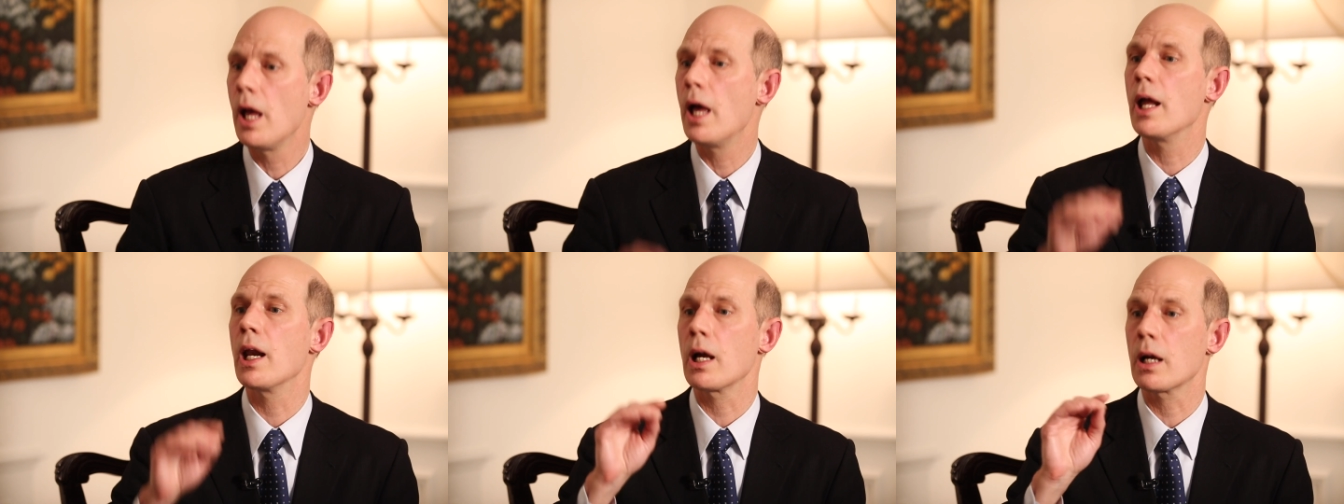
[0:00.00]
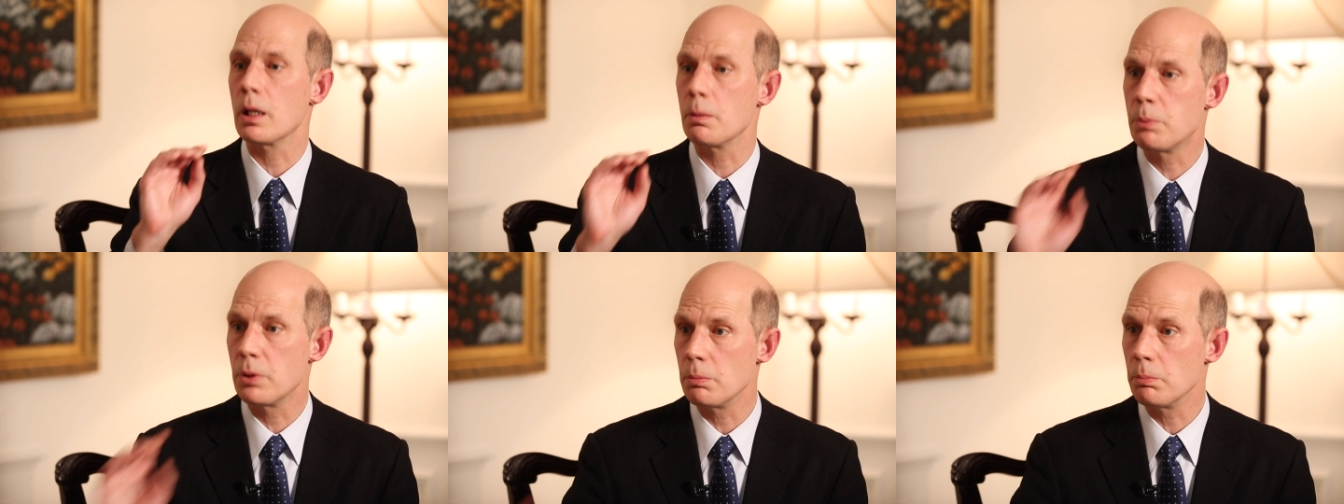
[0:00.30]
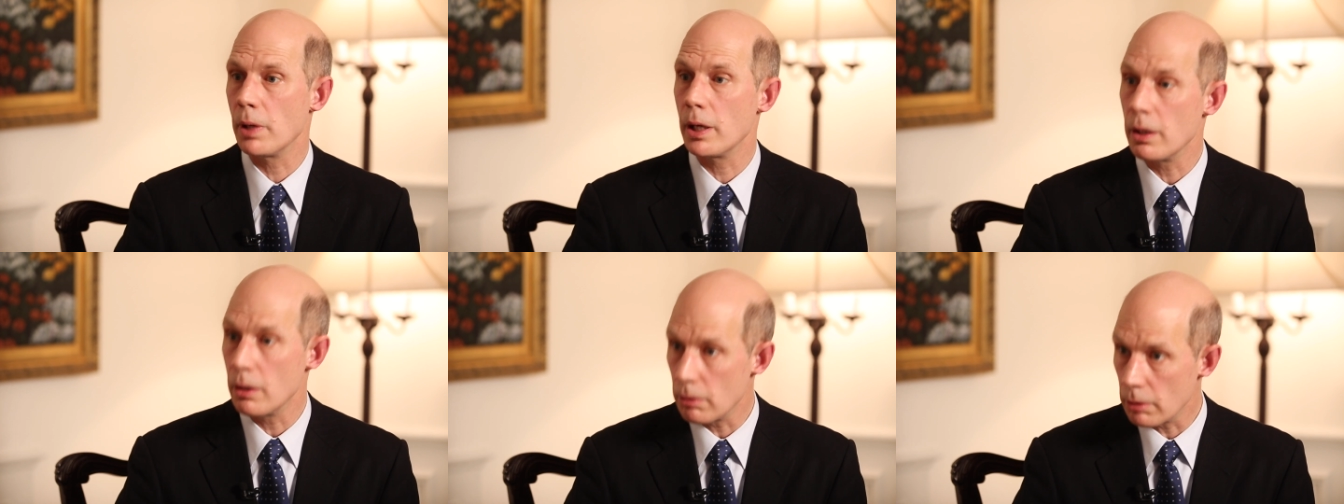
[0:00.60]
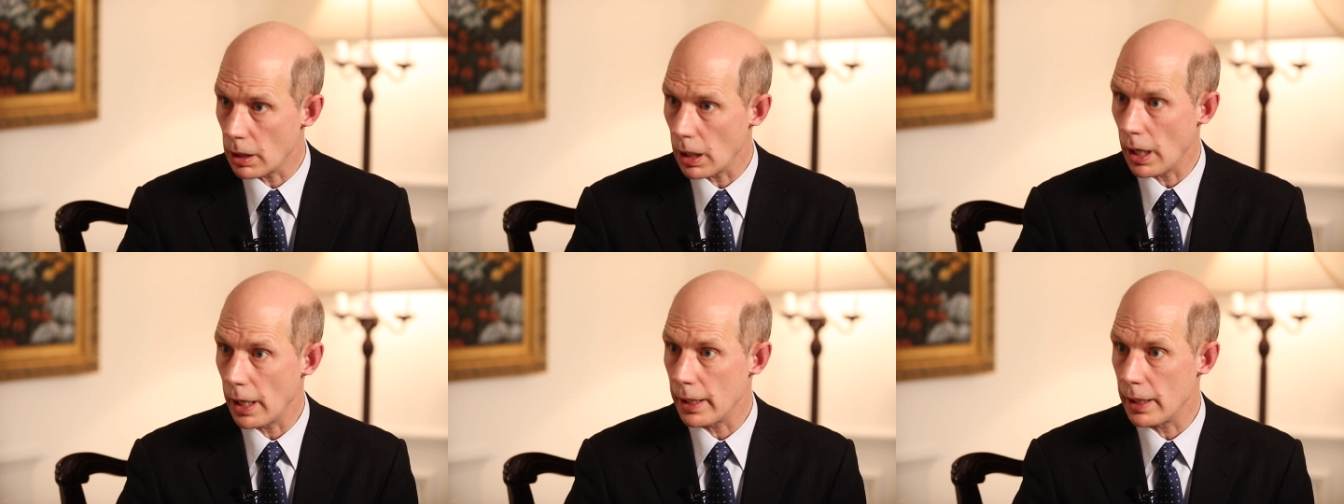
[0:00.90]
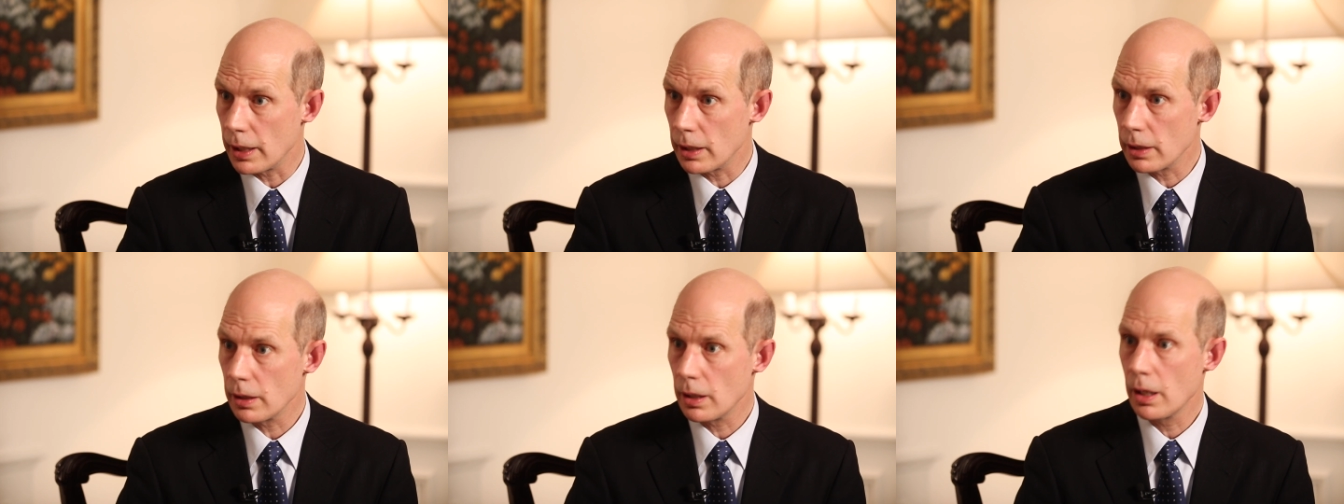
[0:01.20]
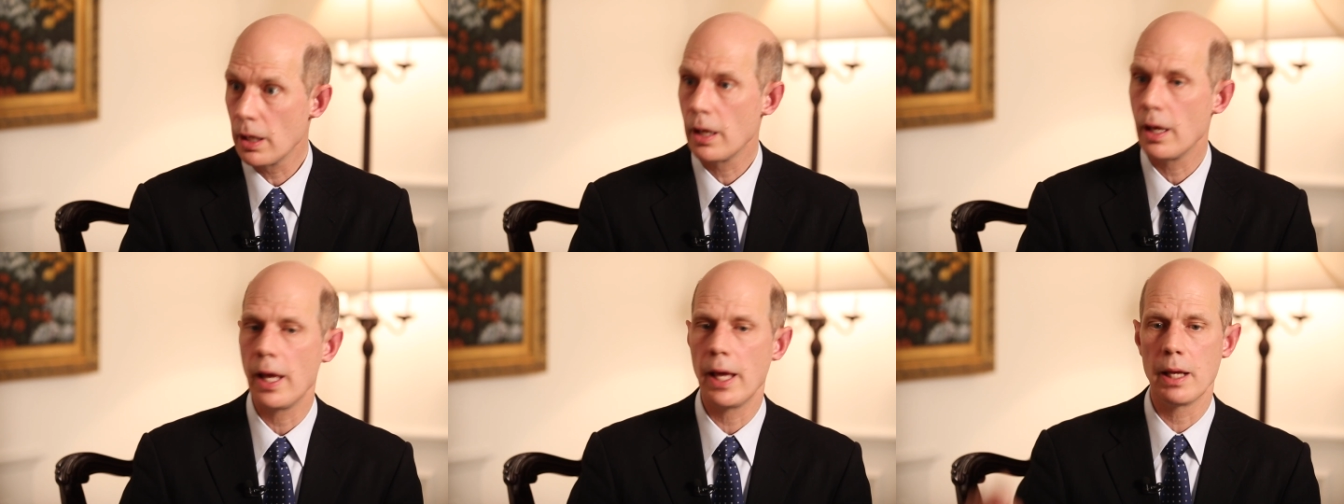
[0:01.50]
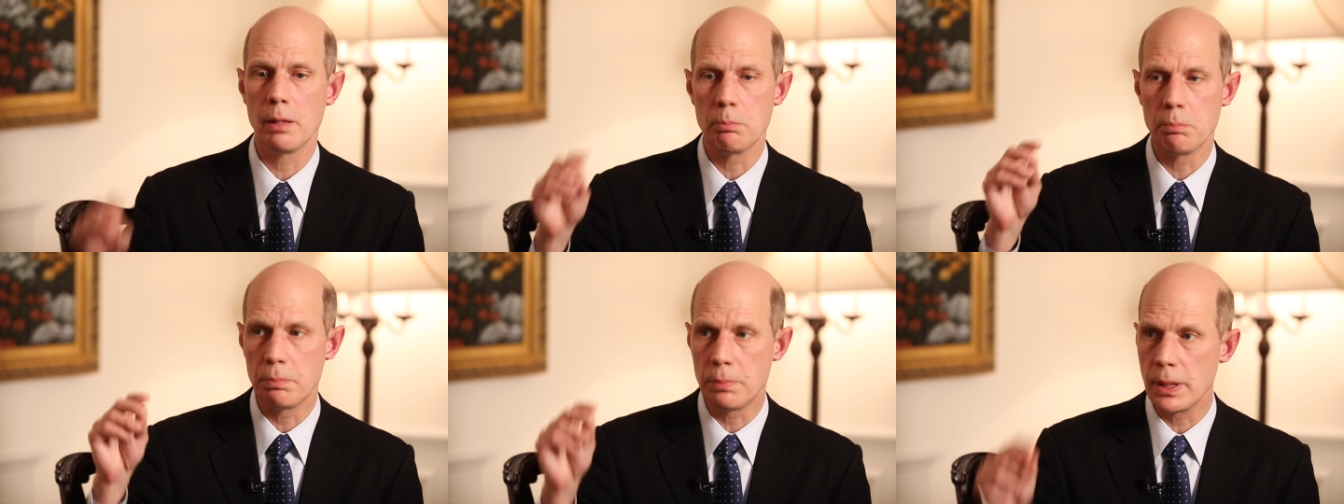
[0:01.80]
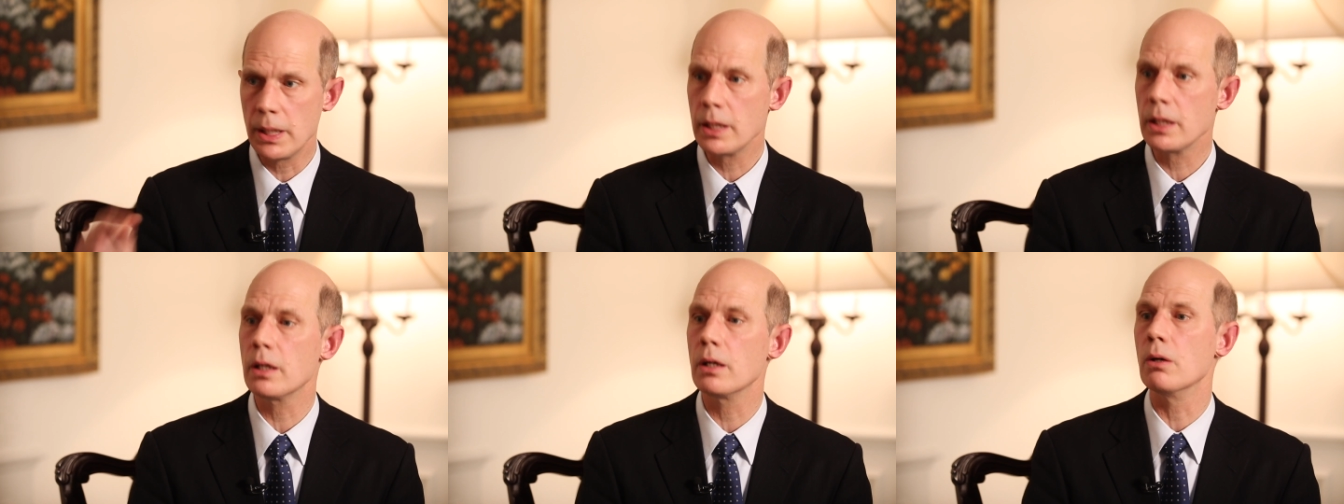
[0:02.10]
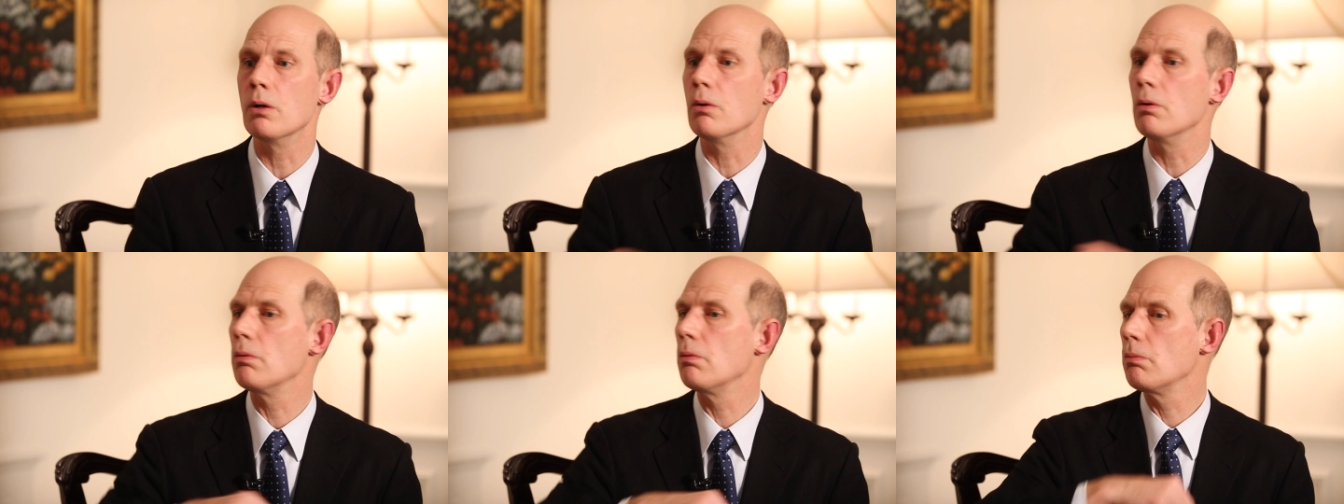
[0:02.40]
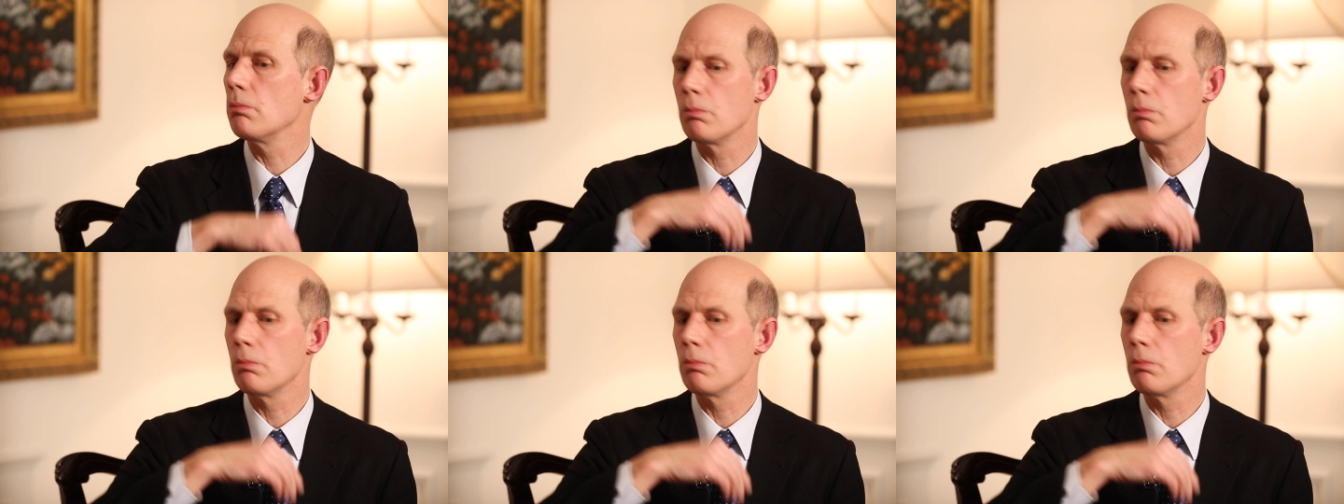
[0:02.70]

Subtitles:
and I'm going to put my own guy in, and bingo,